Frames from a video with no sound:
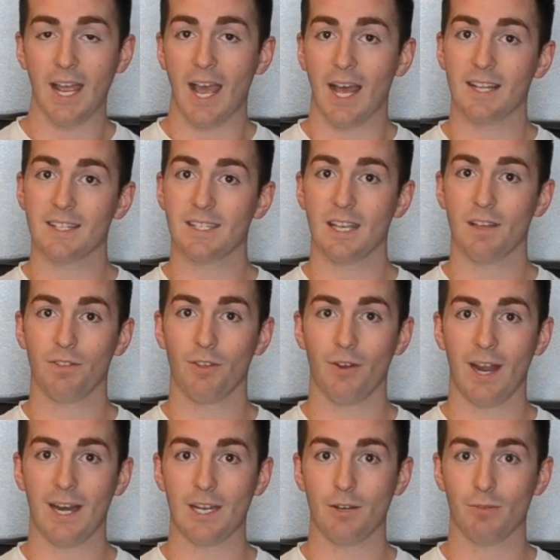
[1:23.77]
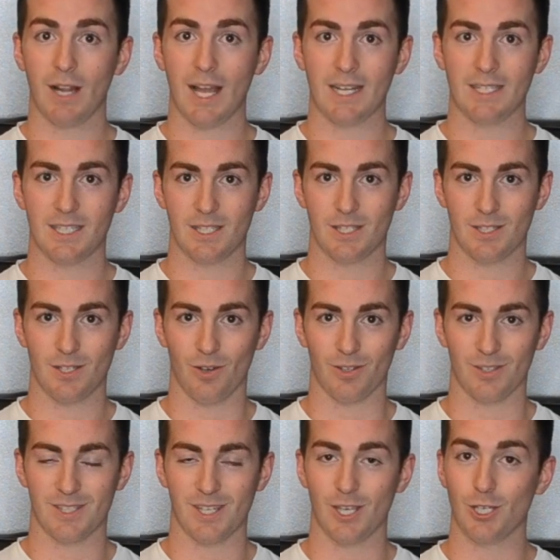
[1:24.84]
and see if there are any related
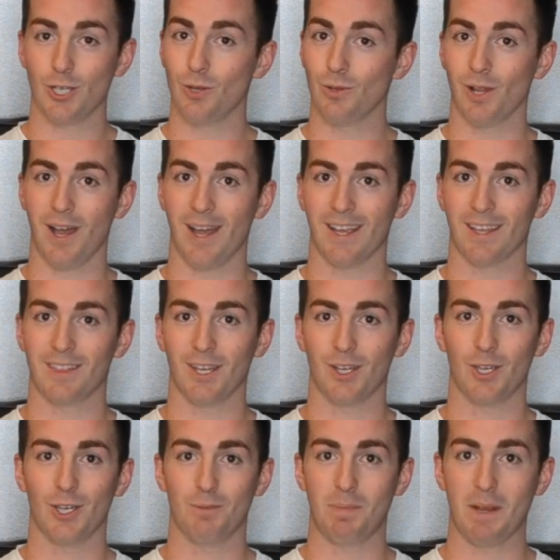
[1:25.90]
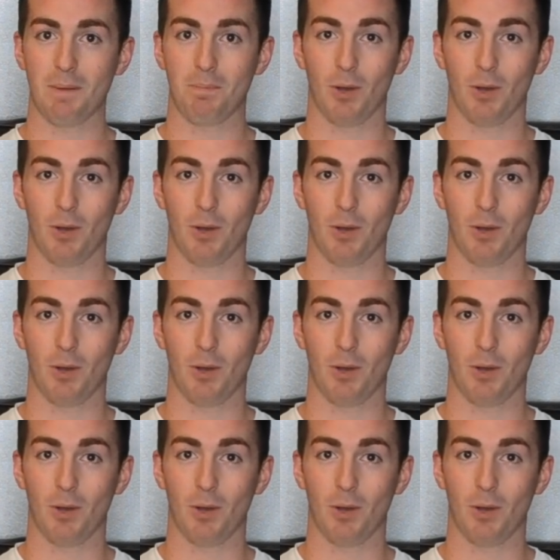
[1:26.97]
songs that you like that could be